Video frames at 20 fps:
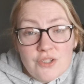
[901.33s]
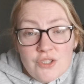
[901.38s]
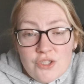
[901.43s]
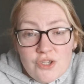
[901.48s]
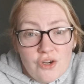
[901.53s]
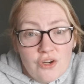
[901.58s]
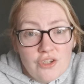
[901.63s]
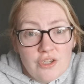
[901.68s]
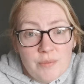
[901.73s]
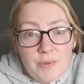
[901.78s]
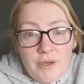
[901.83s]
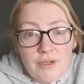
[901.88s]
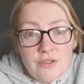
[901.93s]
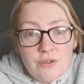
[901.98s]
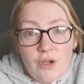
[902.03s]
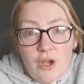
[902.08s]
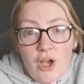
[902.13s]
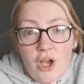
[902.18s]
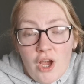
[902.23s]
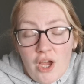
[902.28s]
concerned
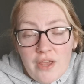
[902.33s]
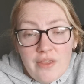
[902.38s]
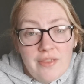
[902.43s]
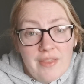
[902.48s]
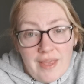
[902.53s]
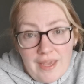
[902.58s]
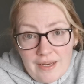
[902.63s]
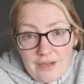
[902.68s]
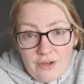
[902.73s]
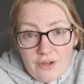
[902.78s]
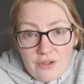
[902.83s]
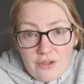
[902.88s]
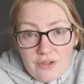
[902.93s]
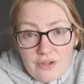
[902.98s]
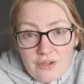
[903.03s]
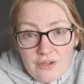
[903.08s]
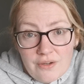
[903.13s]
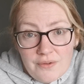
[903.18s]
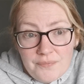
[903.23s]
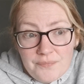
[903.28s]
about how they
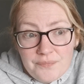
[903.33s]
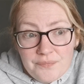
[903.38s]
look